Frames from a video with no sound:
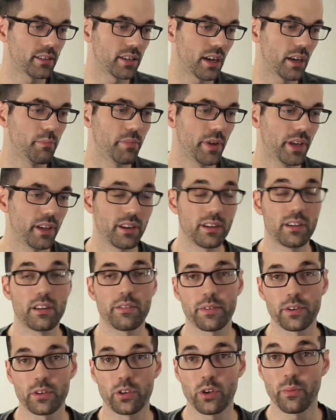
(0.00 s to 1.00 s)
type in a
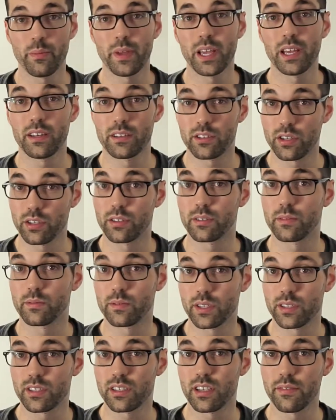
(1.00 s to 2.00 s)
different domain to
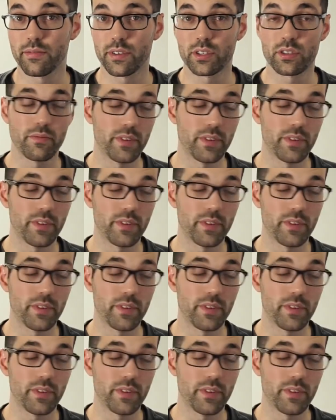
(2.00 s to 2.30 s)
see if it's